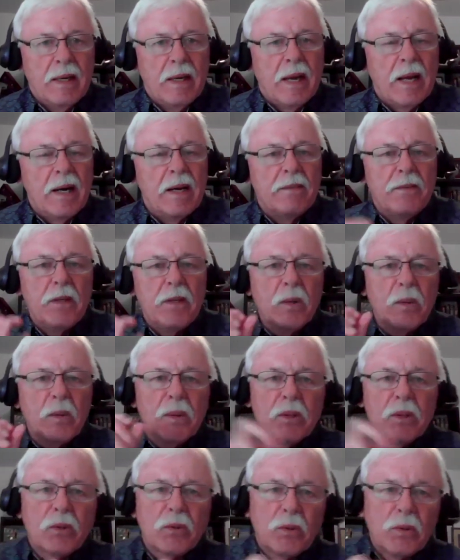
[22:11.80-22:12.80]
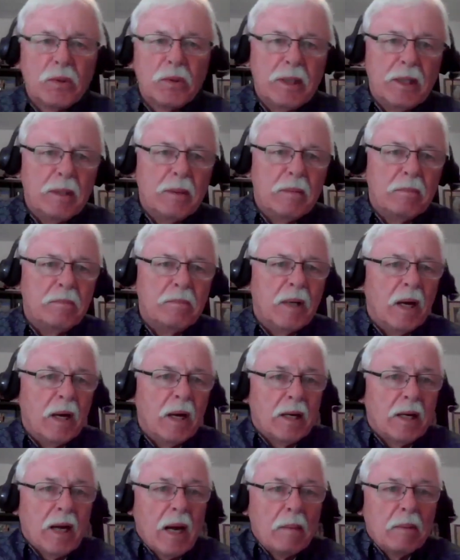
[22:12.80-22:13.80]
And if you were truly a
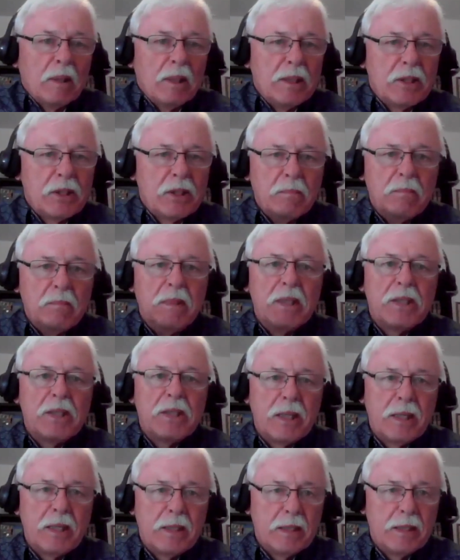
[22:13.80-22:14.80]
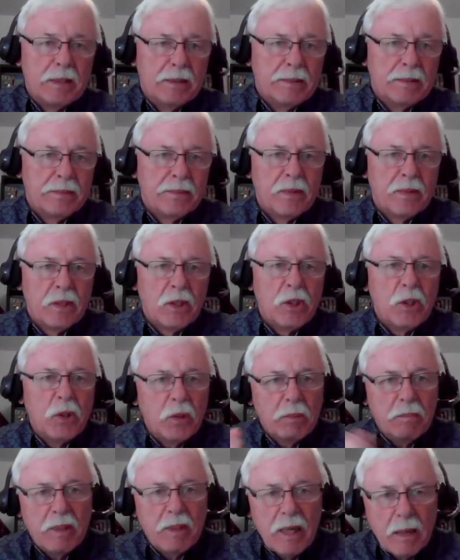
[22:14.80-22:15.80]
Kabbalist, a mystic, you
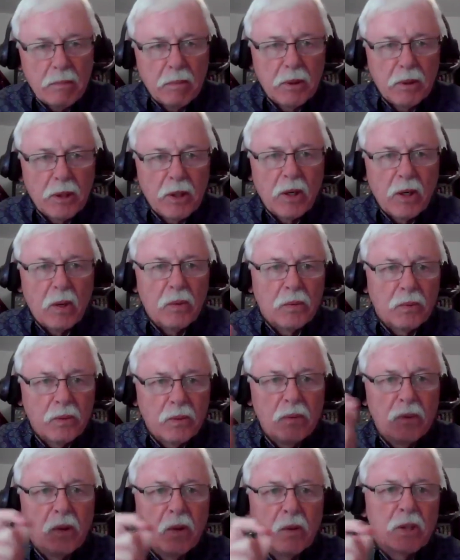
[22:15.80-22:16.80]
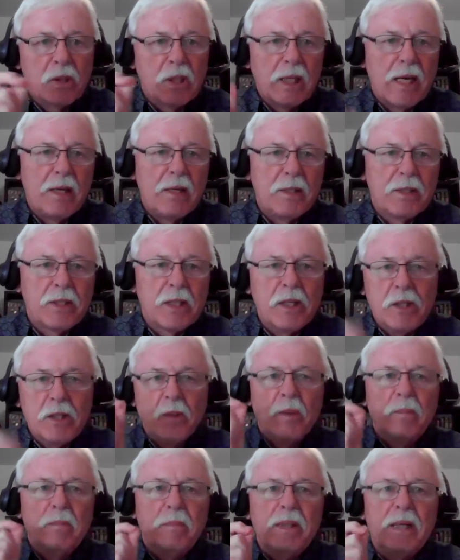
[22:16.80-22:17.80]
would be able to go through those letters and
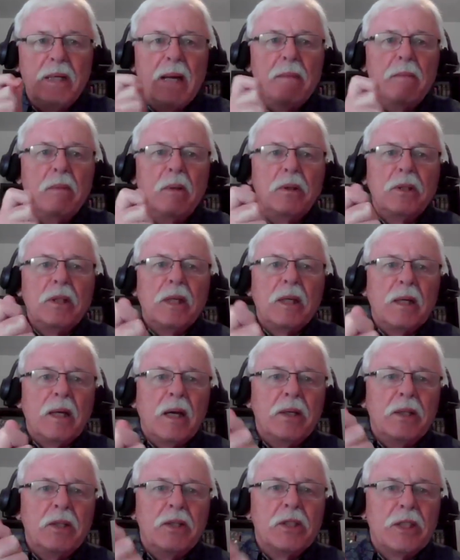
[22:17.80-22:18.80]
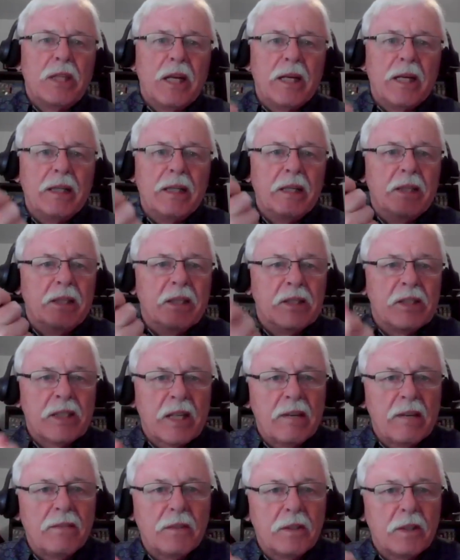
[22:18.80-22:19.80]
you would be able to understand and
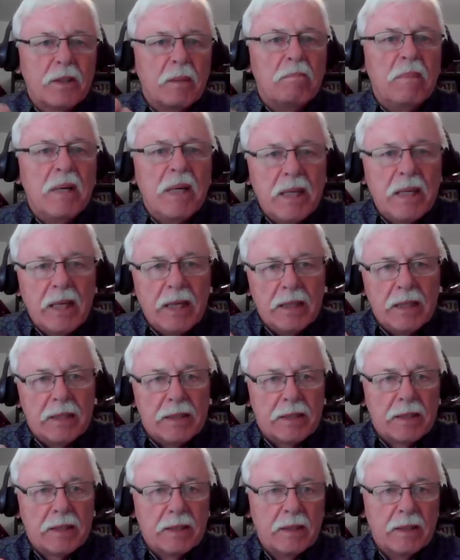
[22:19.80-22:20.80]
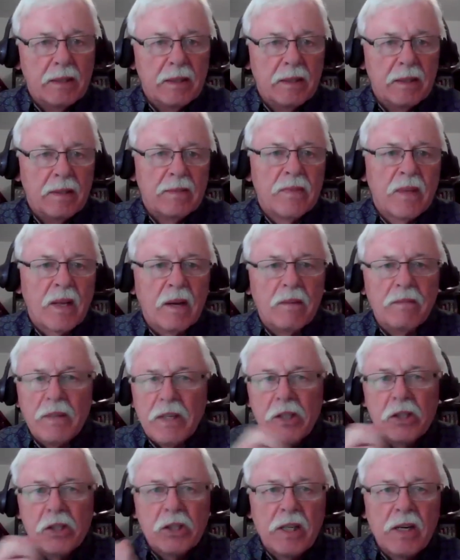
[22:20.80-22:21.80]
decipher the meanings of
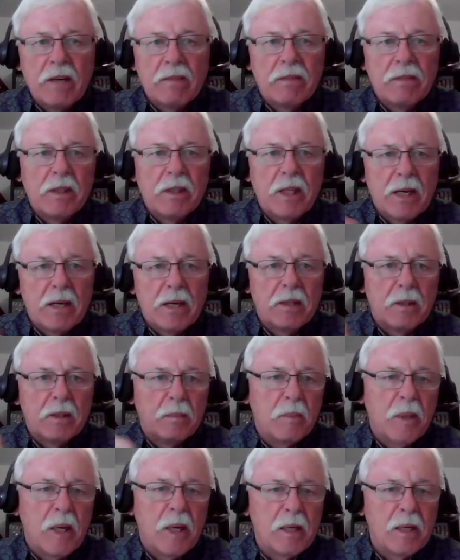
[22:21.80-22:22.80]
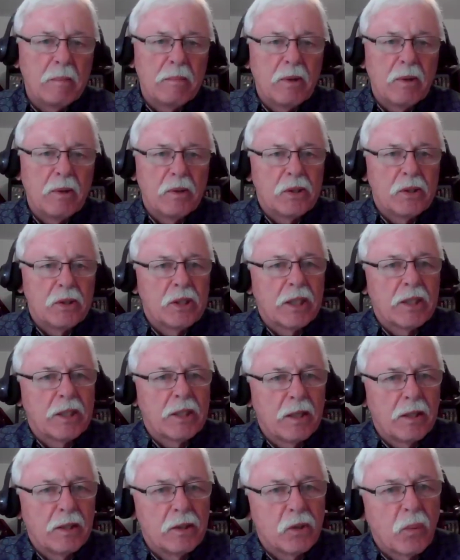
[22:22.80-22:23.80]
each and every letter that made up those
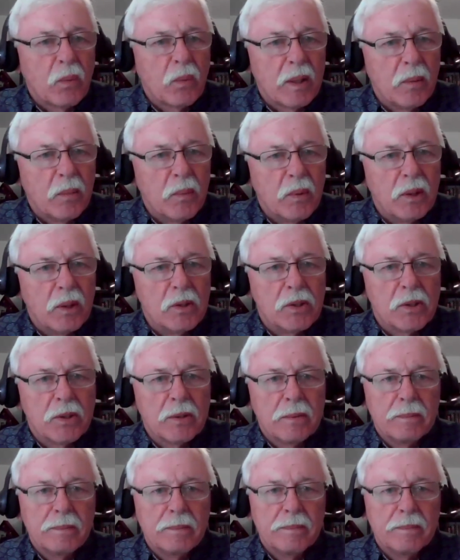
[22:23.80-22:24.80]
620 words.